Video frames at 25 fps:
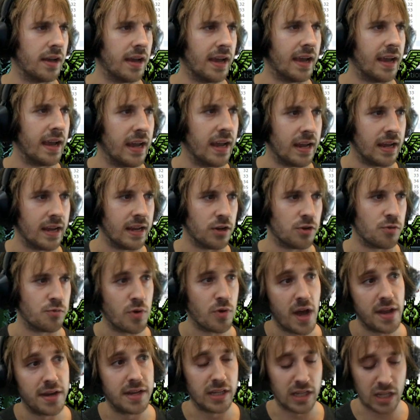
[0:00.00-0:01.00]
a
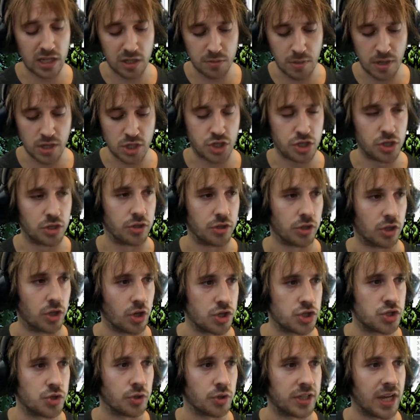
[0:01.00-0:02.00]
running animation,
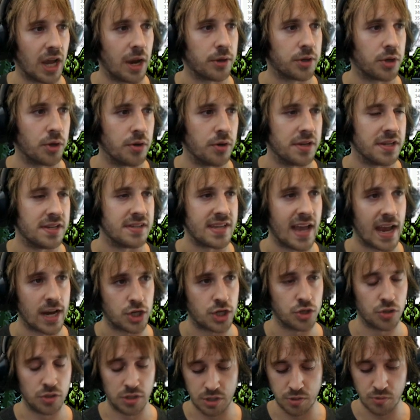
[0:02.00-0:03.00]
because your character is
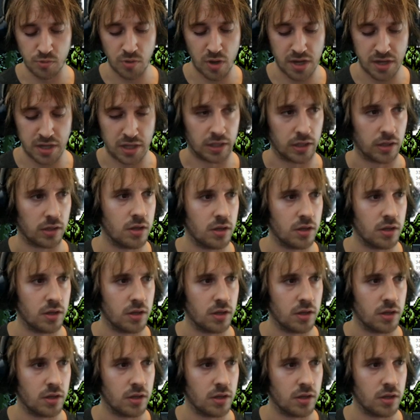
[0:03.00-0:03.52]
actually running,